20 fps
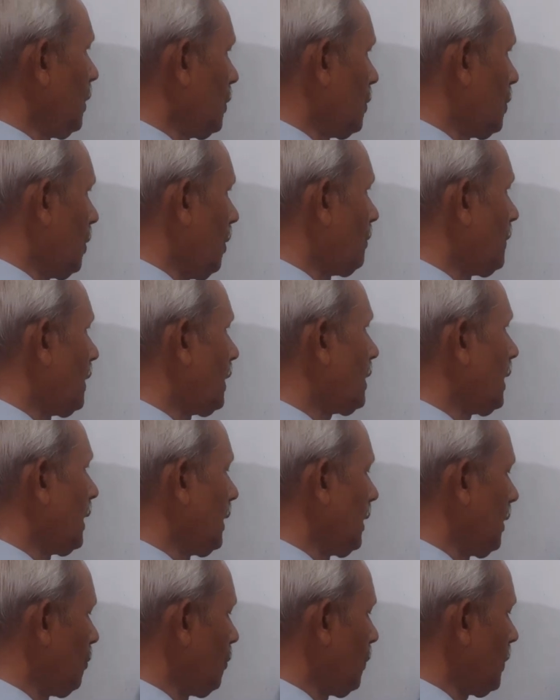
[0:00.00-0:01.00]
Drop the 10
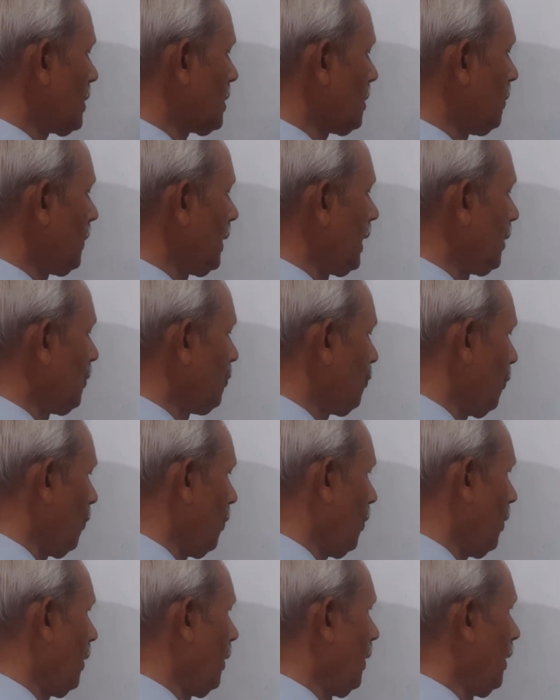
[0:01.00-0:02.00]
here. What's remaining?
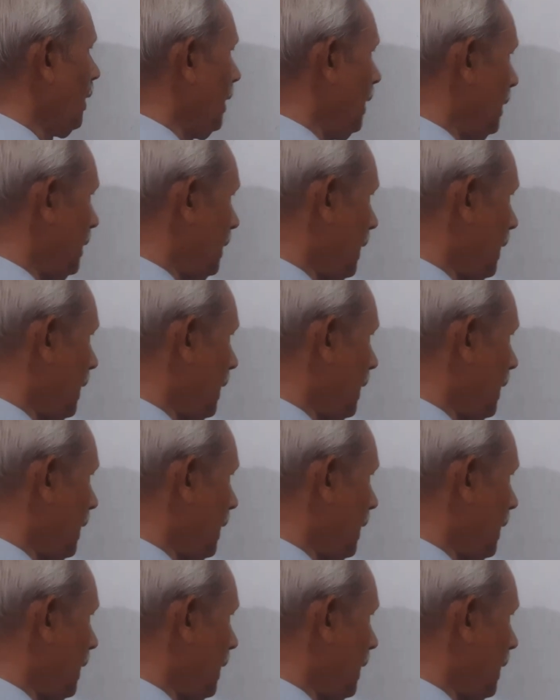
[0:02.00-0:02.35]
4.